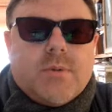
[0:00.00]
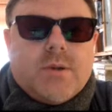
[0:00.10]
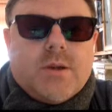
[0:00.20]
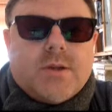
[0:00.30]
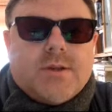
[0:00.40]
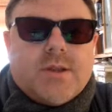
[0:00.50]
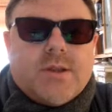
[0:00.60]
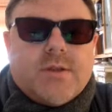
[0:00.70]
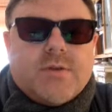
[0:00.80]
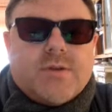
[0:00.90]
so that
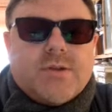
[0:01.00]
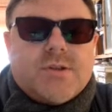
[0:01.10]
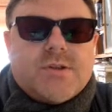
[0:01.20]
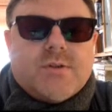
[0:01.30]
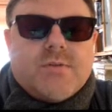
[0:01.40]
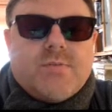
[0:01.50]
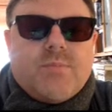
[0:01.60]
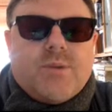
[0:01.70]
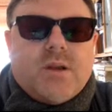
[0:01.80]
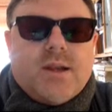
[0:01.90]
they're not just sort of
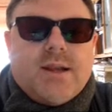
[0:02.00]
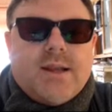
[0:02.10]
blindly